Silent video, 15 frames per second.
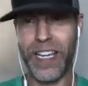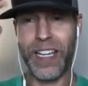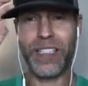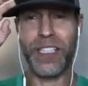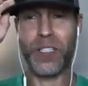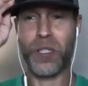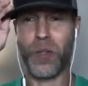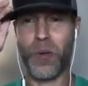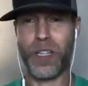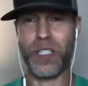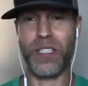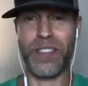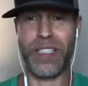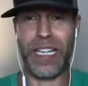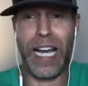These are
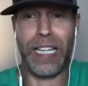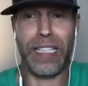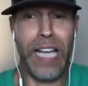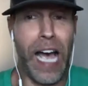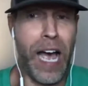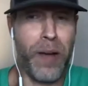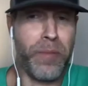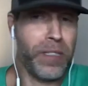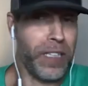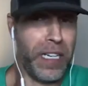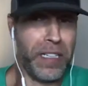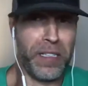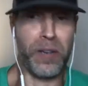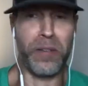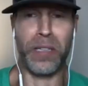questions that I I would like
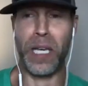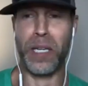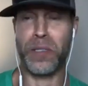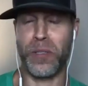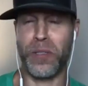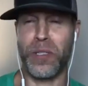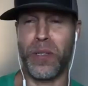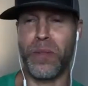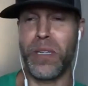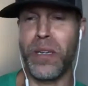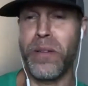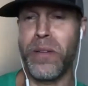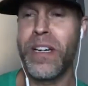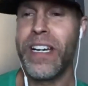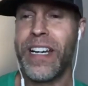to hear the answers to too.